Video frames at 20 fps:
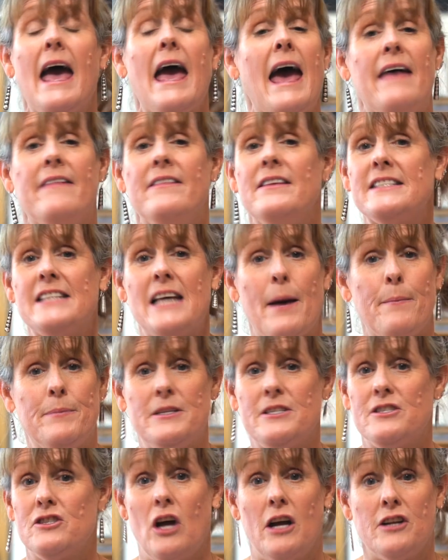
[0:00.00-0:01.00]
and this
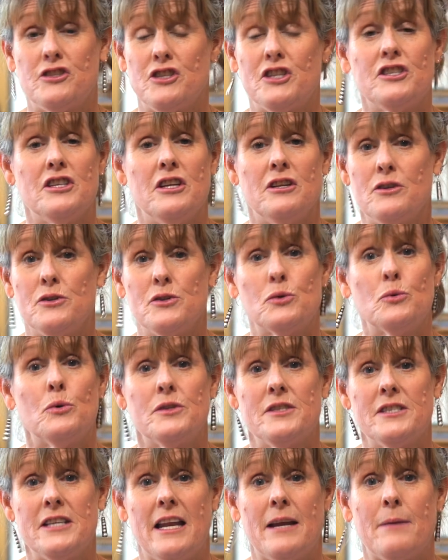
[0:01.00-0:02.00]
happens not just in the school
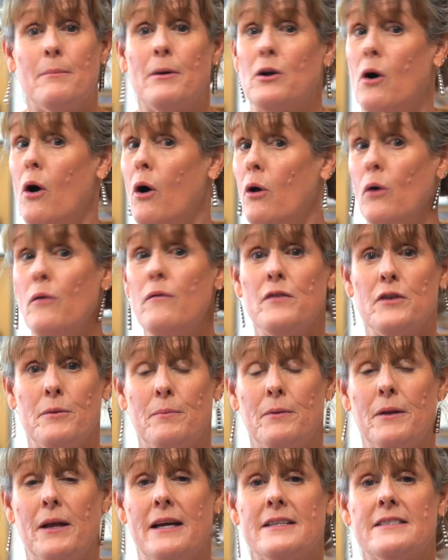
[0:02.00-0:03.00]
setting, but all over the
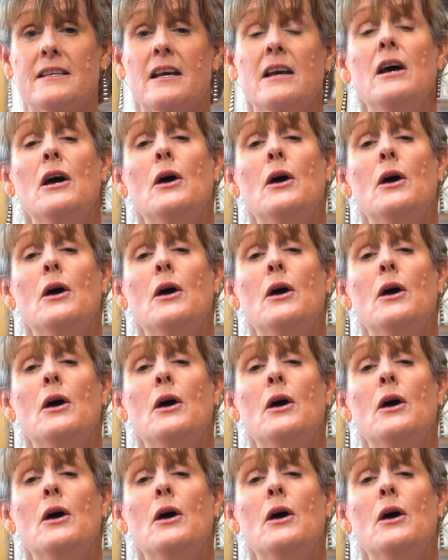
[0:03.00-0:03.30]
place,